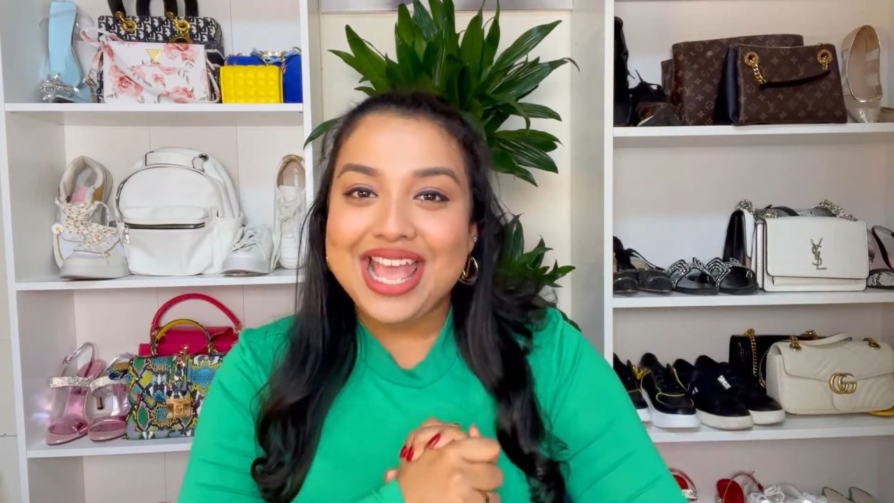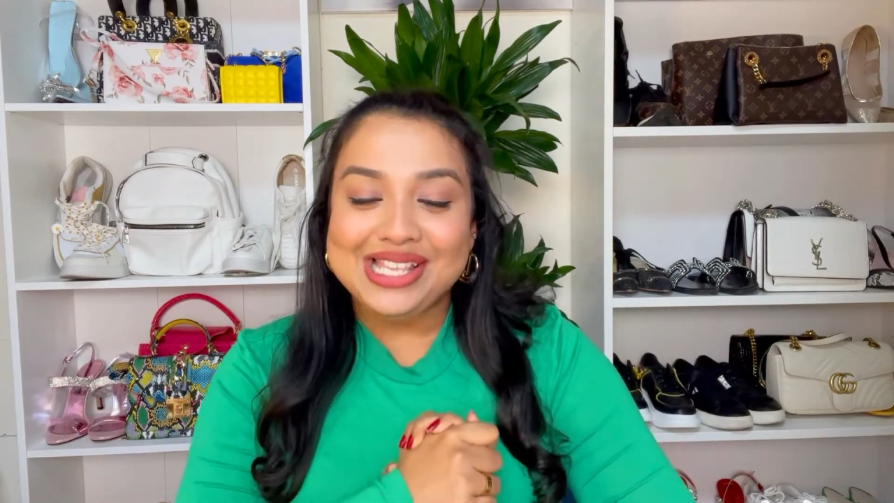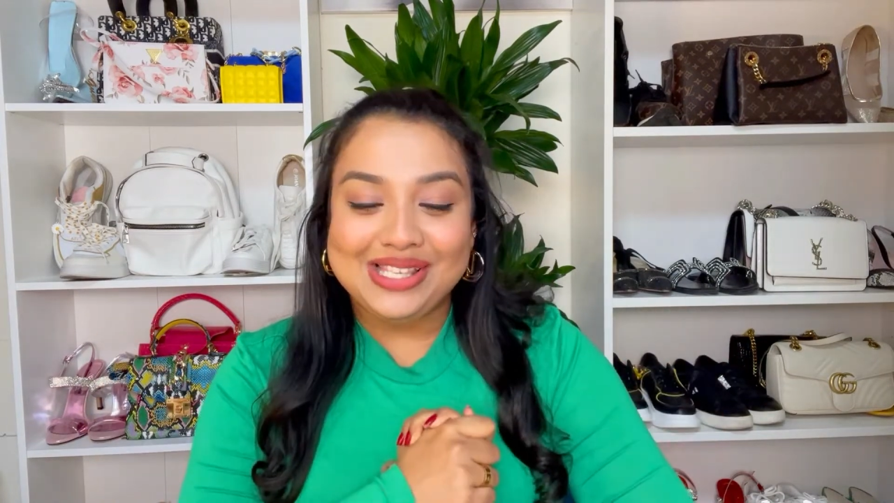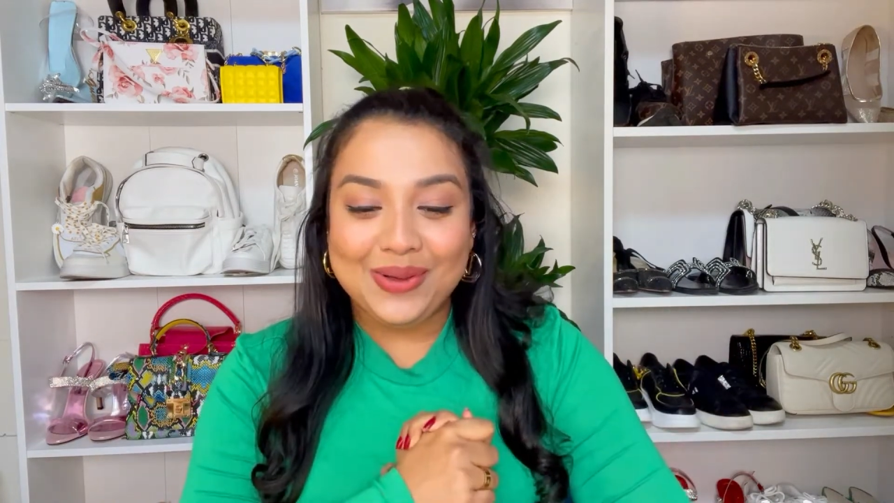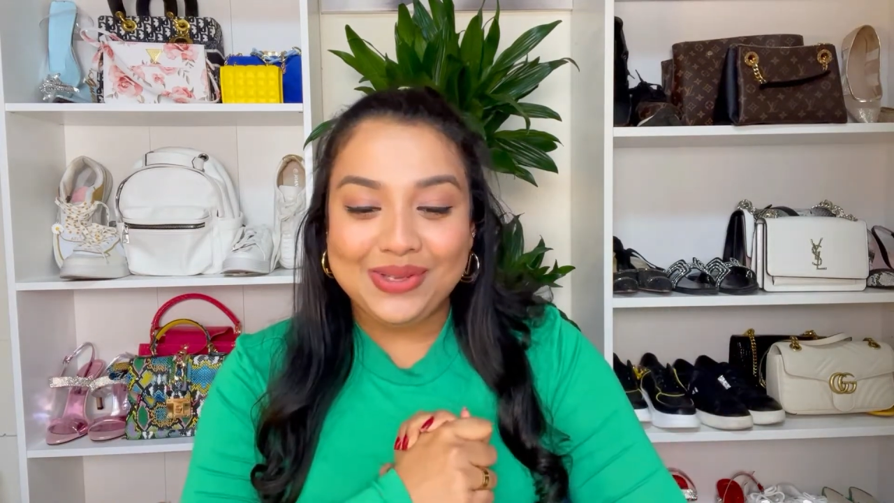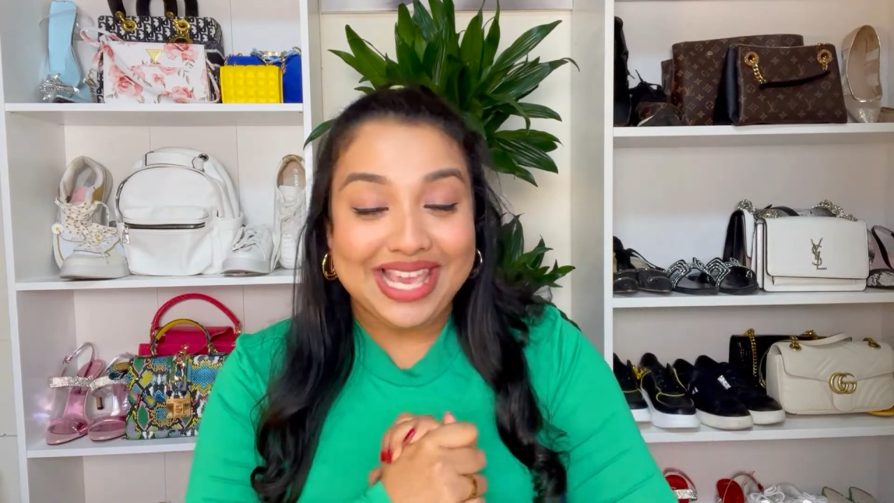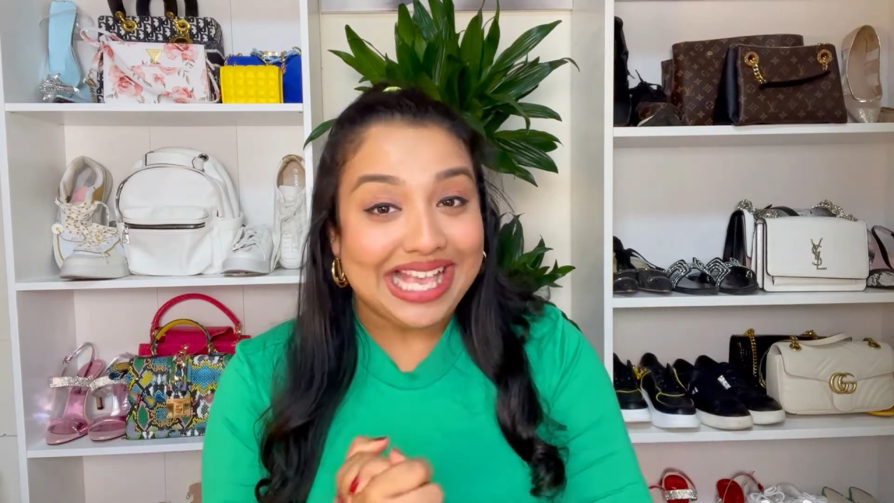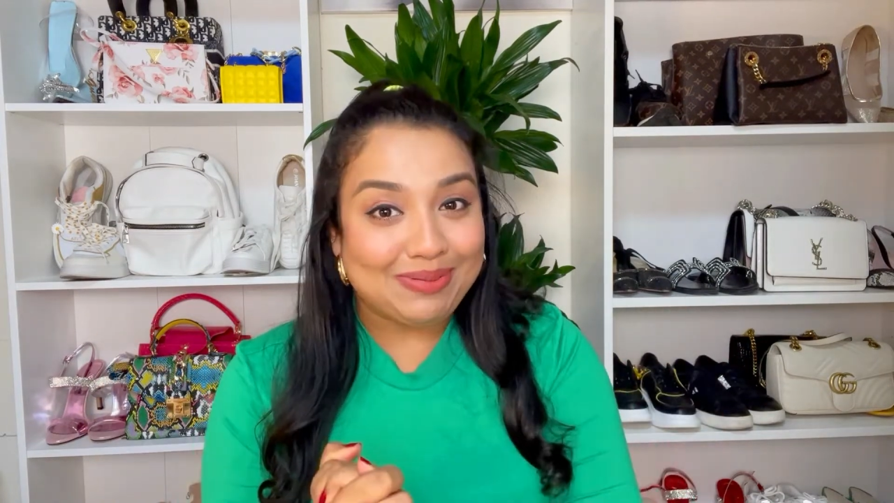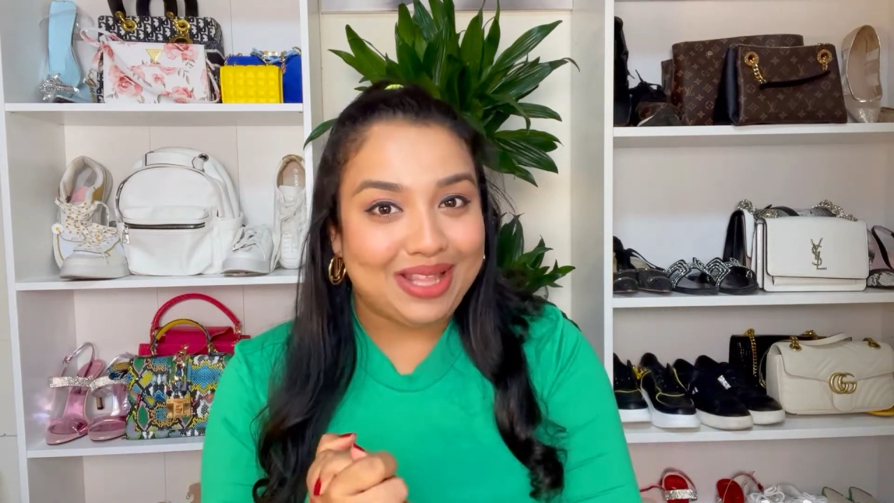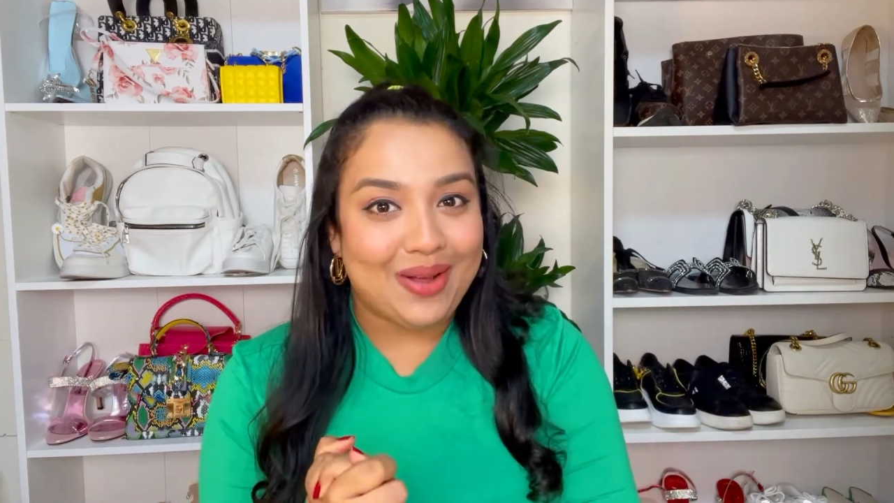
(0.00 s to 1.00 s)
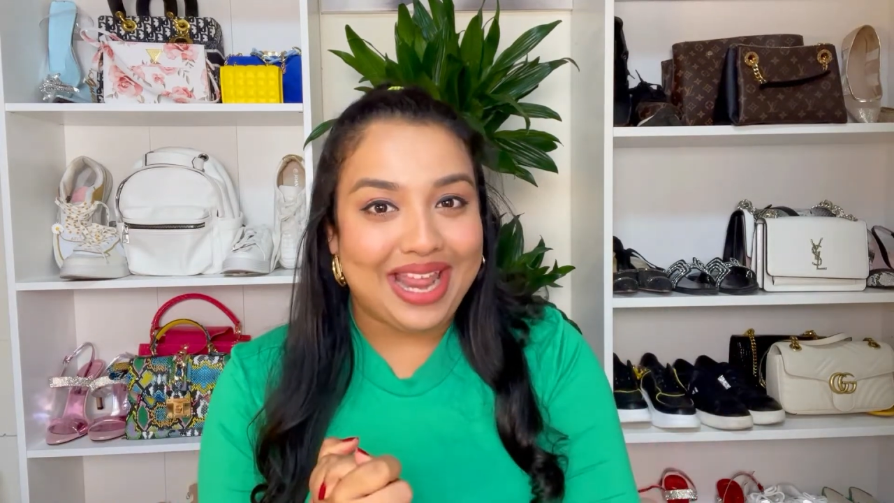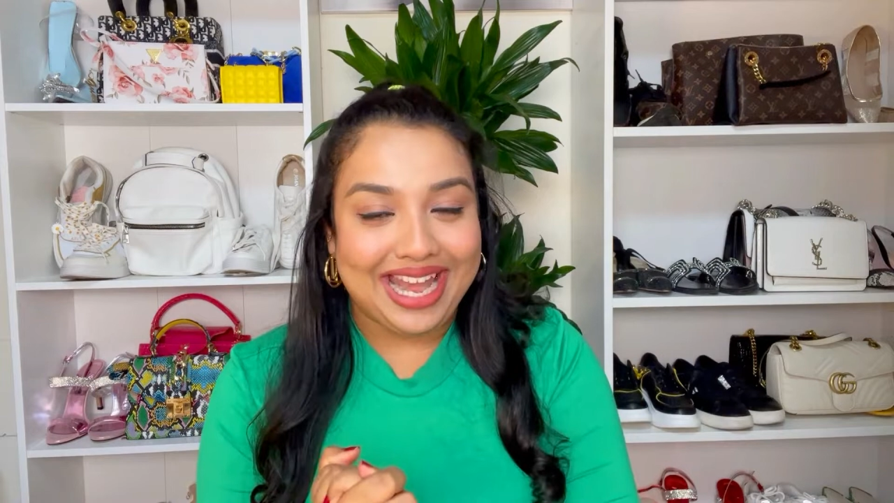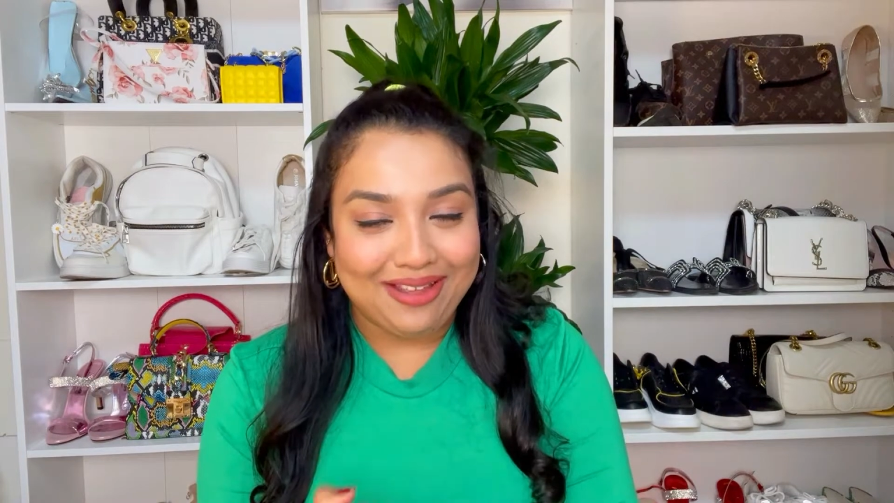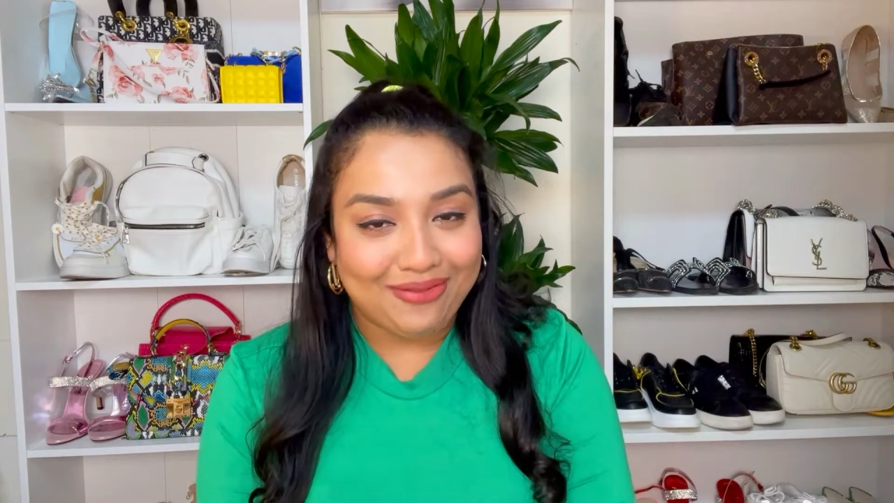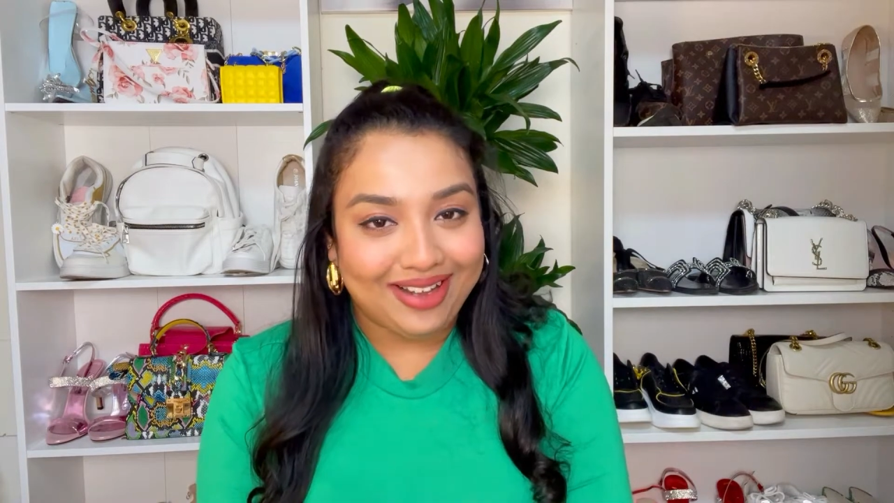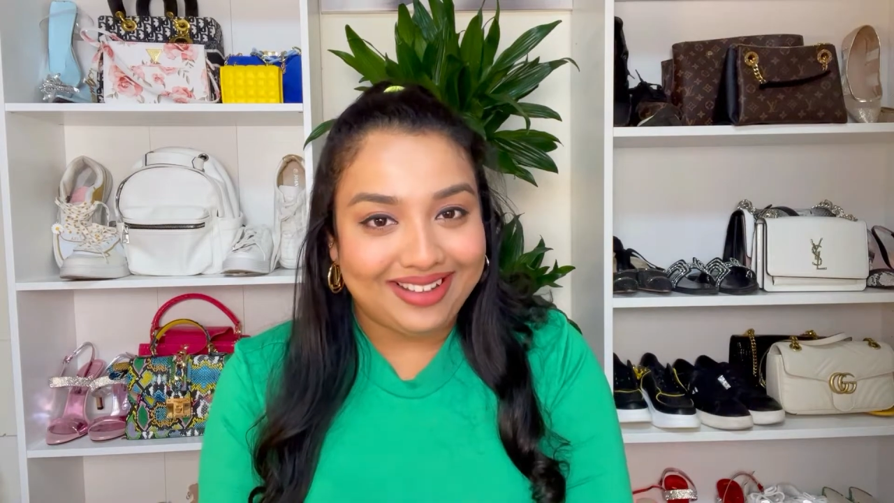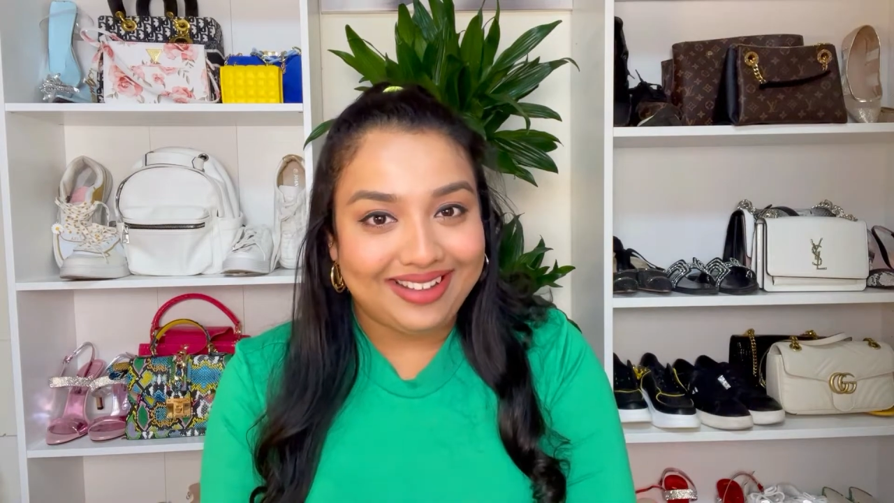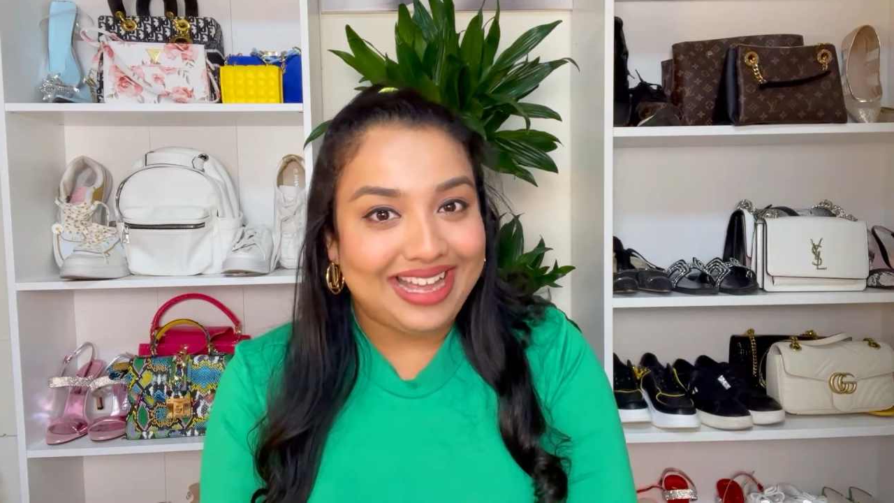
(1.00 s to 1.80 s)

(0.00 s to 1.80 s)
So yes, without any further